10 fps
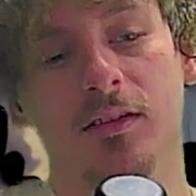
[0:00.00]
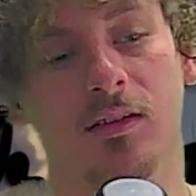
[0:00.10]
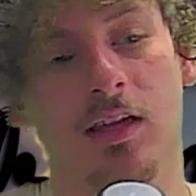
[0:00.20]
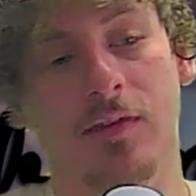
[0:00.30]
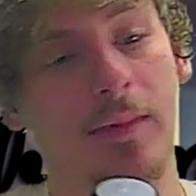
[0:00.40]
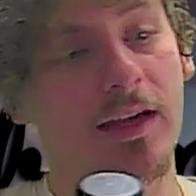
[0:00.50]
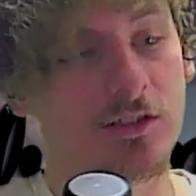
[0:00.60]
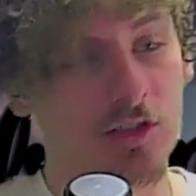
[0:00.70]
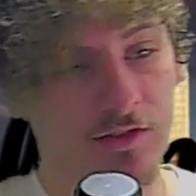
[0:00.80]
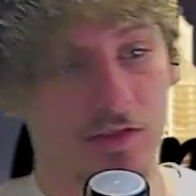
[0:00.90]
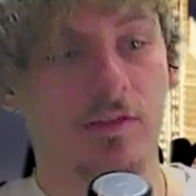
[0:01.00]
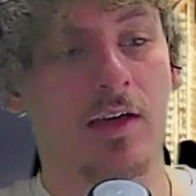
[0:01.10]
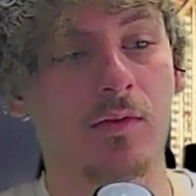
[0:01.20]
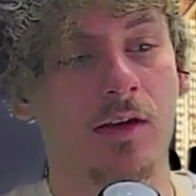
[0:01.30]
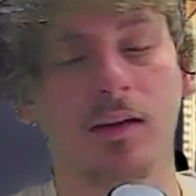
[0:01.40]
if I may address you
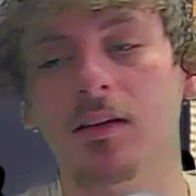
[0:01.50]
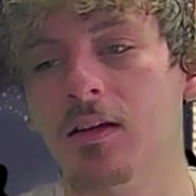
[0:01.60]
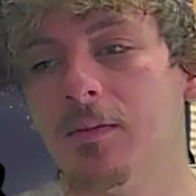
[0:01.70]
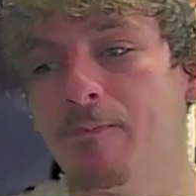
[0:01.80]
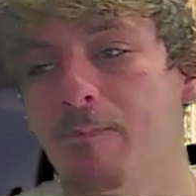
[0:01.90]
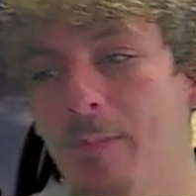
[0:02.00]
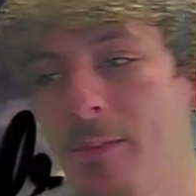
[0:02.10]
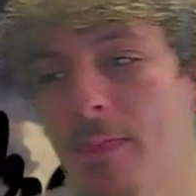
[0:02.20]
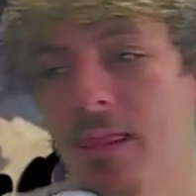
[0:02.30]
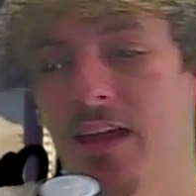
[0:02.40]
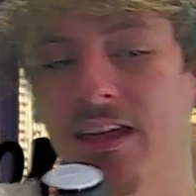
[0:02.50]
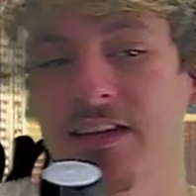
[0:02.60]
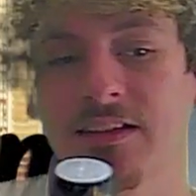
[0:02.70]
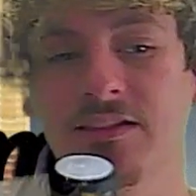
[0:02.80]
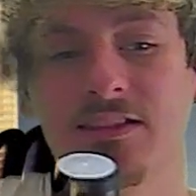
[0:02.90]
that way,
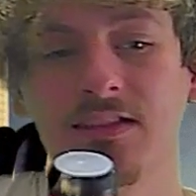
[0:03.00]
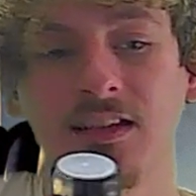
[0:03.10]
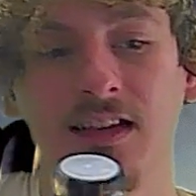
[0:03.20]
is